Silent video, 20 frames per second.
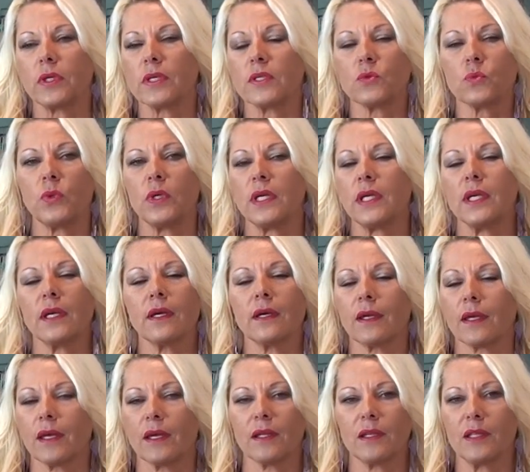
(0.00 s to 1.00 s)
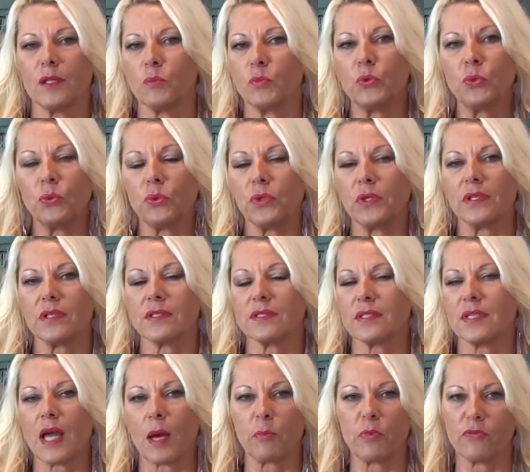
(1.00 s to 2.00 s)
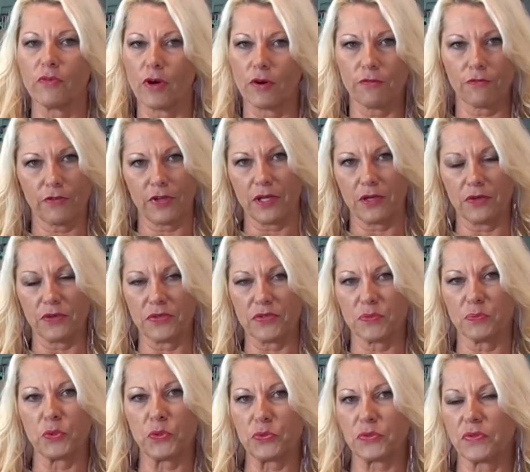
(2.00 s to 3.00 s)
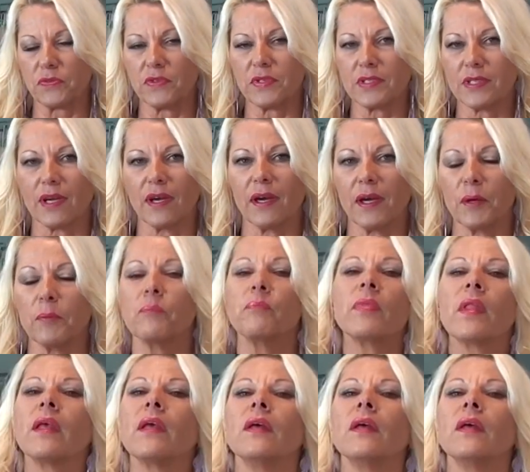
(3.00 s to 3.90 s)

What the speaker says: because we can't get in the mood at the snap of our fingers most of the time.